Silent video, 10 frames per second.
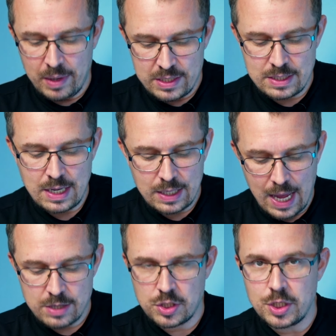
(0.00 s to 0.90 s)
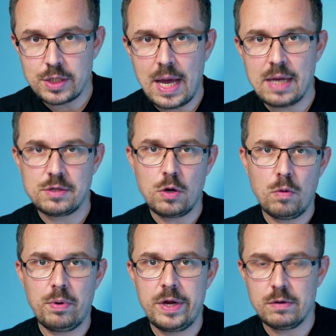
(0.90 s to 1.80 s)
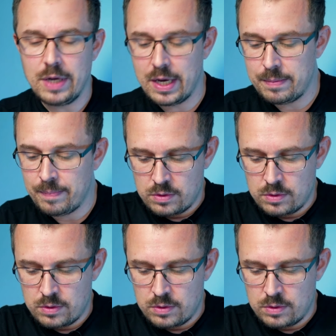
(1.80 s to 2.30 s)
but it's not as good as the GoPro Hero 9.